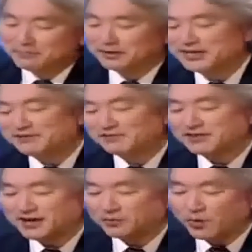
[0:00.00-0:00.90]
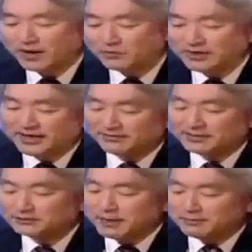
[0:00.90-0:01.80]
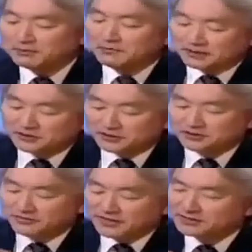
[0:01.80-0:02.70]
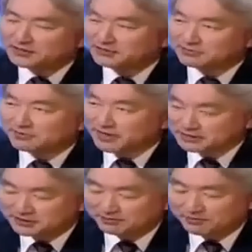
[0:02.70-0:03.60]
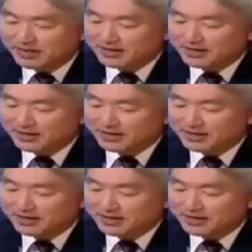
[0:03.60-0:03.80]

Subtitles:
believing that when we get these baby pictures of the instant of creation,